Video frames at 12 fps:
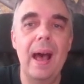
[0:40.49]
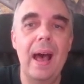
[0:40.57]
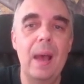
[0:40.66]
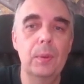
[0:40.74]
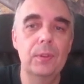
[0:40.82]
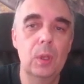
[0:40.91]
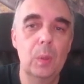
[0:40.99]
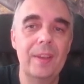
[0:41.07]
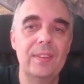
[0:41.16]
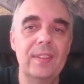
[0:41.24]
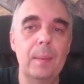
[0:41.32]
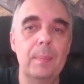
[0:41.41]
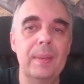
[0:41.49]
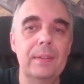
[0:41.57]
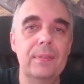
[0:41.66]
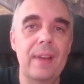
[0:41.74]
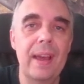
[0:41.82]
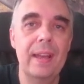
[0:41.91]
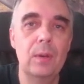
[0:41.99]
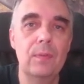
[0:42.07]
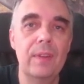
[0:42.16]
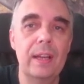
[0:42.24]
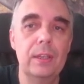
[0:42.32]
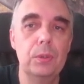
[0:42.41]
I was always a big fan
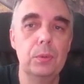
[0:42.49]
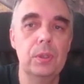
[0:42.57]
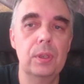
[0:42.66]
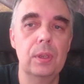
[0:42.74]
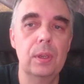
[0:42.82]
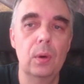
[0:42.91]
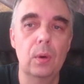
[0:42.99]
of unusual